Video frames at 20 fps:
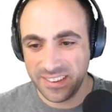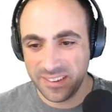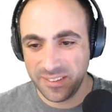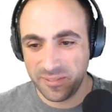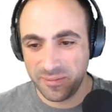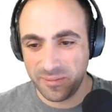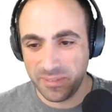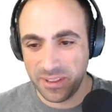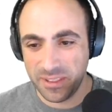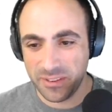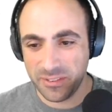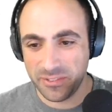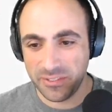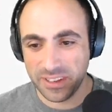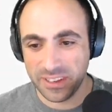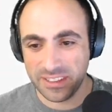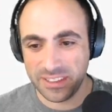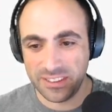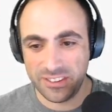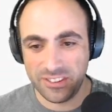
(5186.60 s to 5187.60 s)

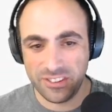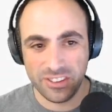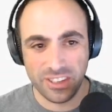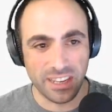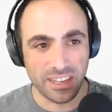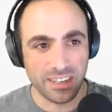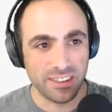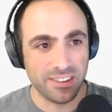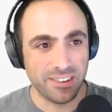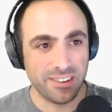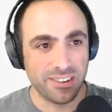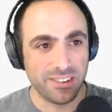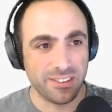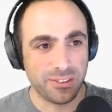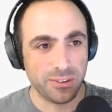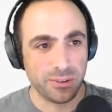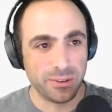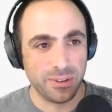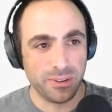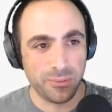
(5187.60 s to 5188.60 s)
Motherfucking chat.
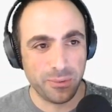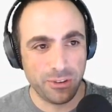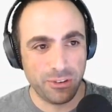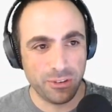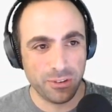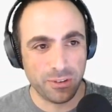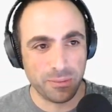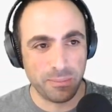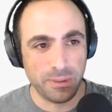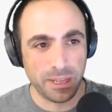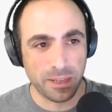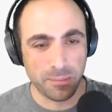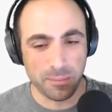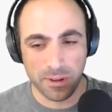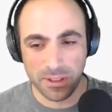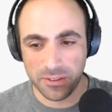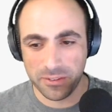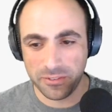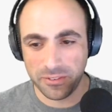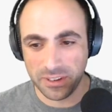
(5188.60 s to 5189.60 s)
Dude, we should make
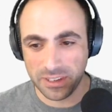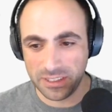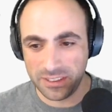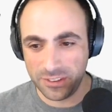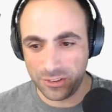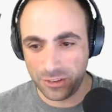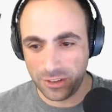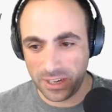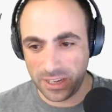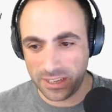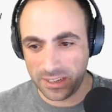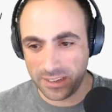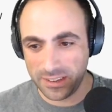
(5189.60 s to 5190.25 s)
motherfucking chat.